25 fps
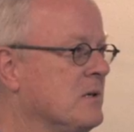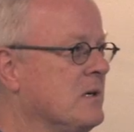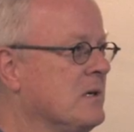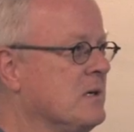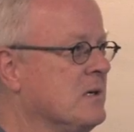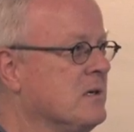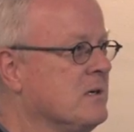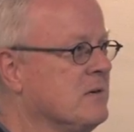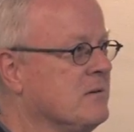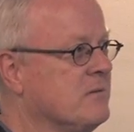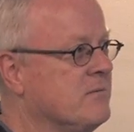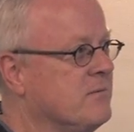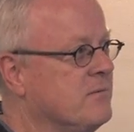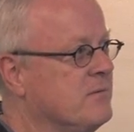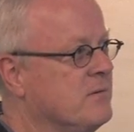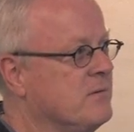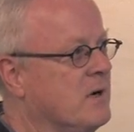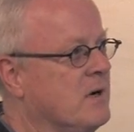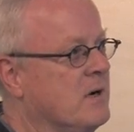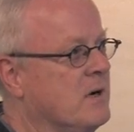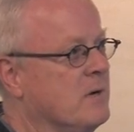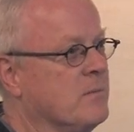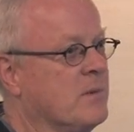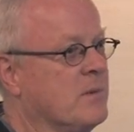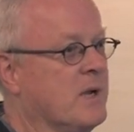of
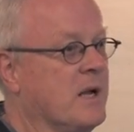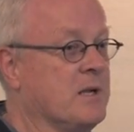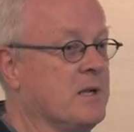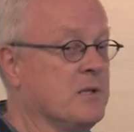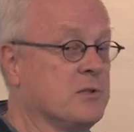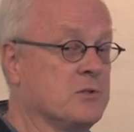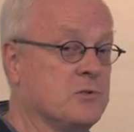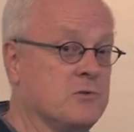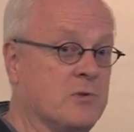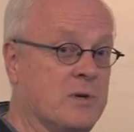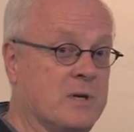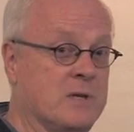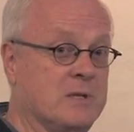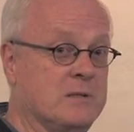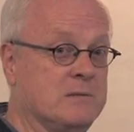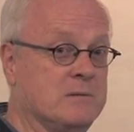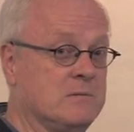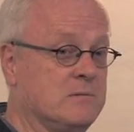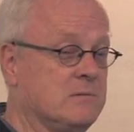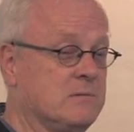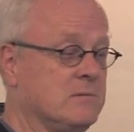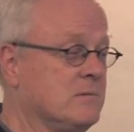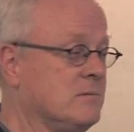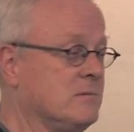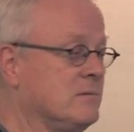gay to straight,
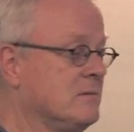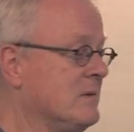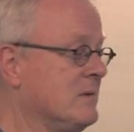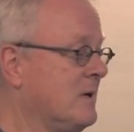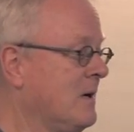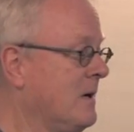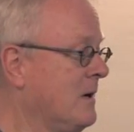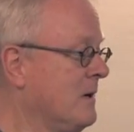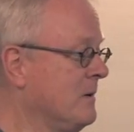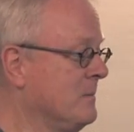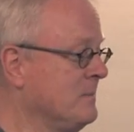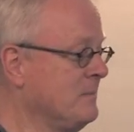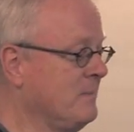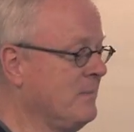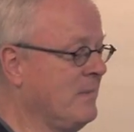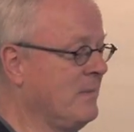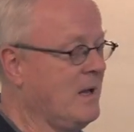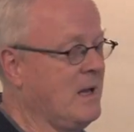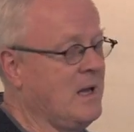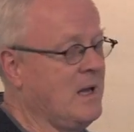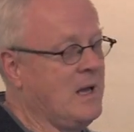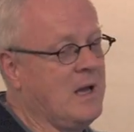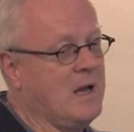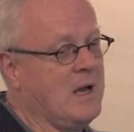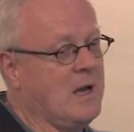
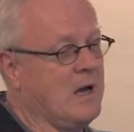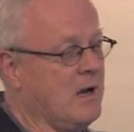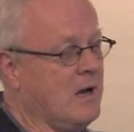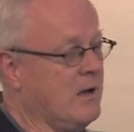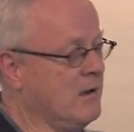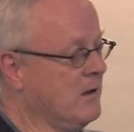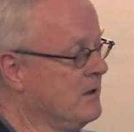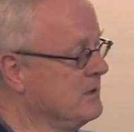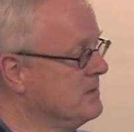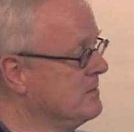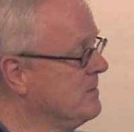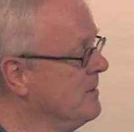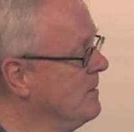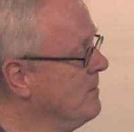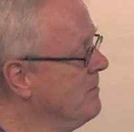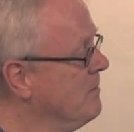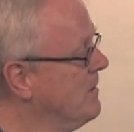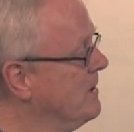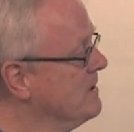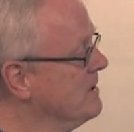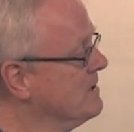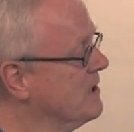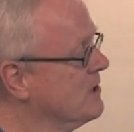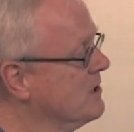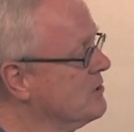lesbian,
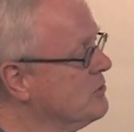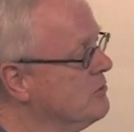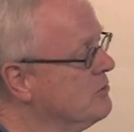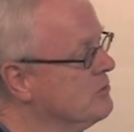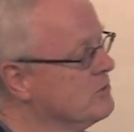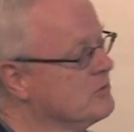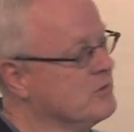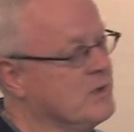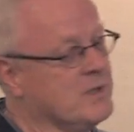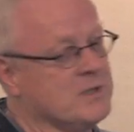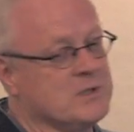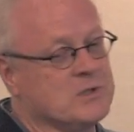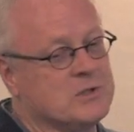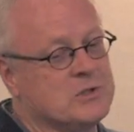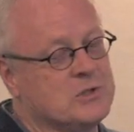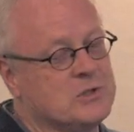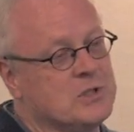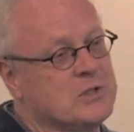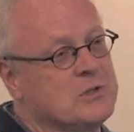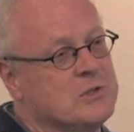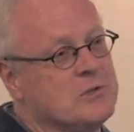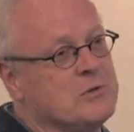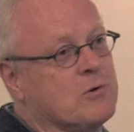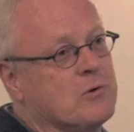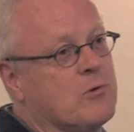bisexual,
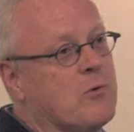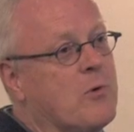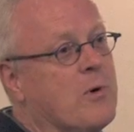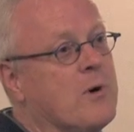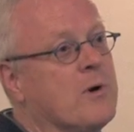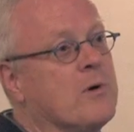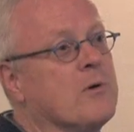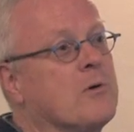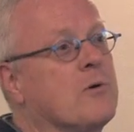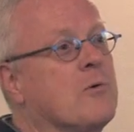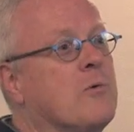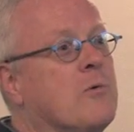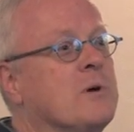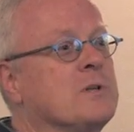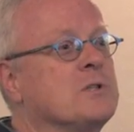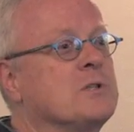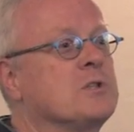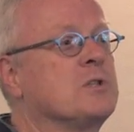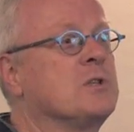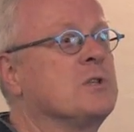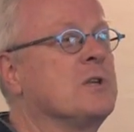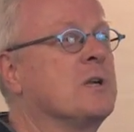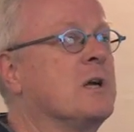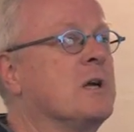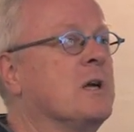transgender, queer,
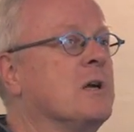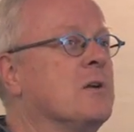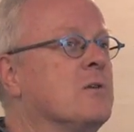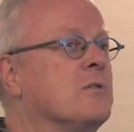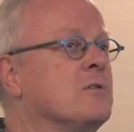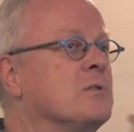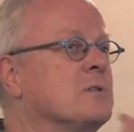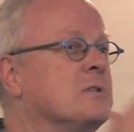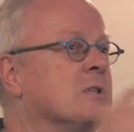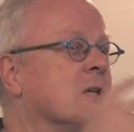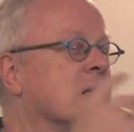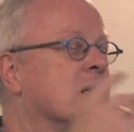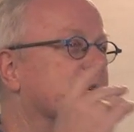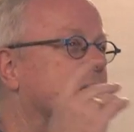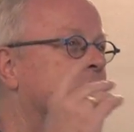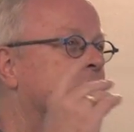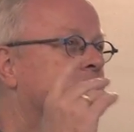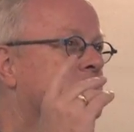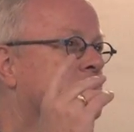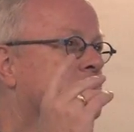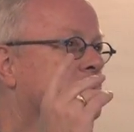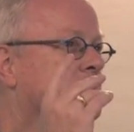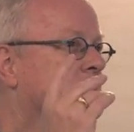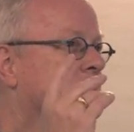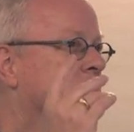questioning,
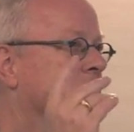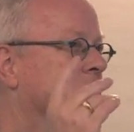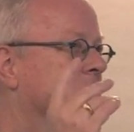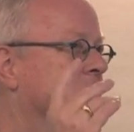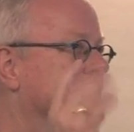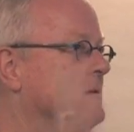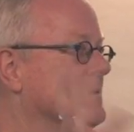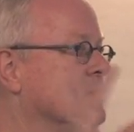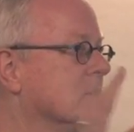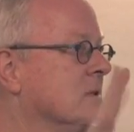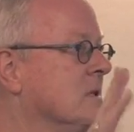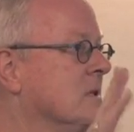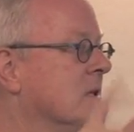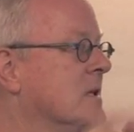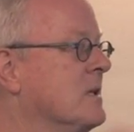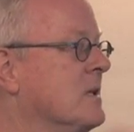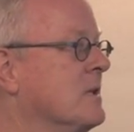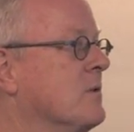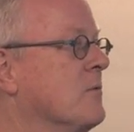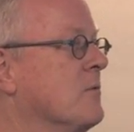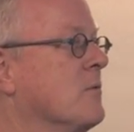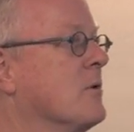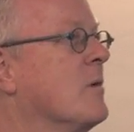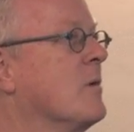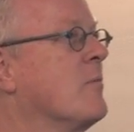intersex. I think
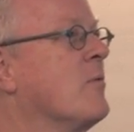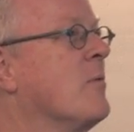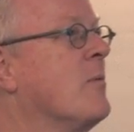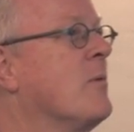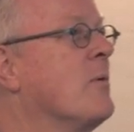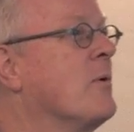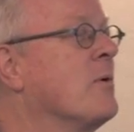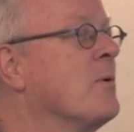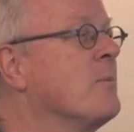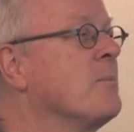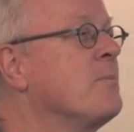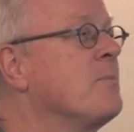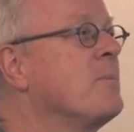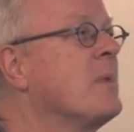there were a couple more.